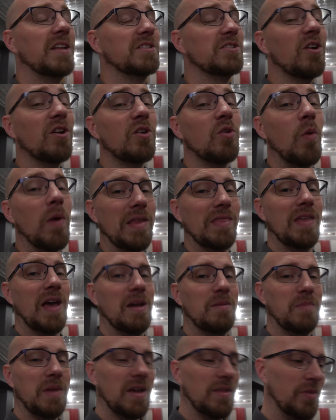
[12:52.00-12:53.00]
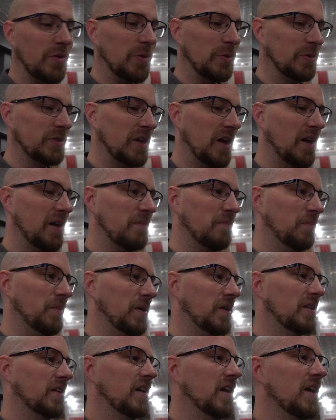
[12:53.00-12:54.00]
it's not quite that bad the whole time,
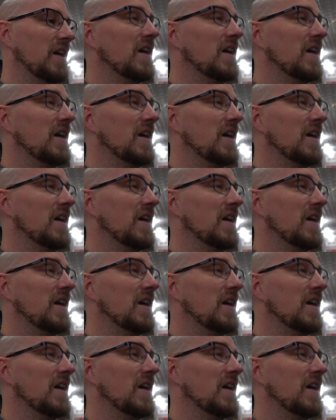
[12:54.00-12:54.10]
but